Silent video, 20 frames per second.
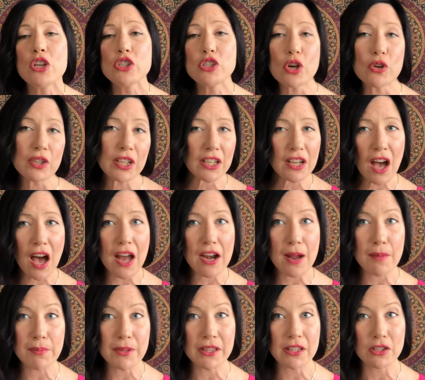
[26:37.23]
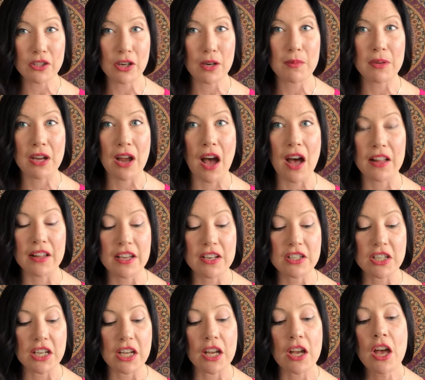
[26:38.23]
don't get caught up in the
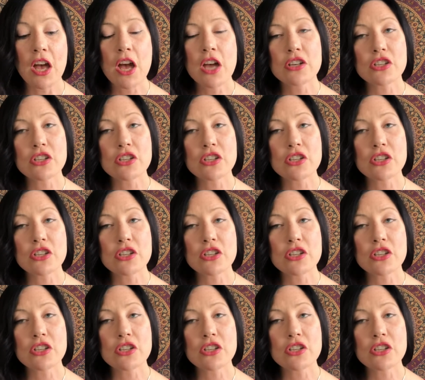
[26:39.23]
terminology.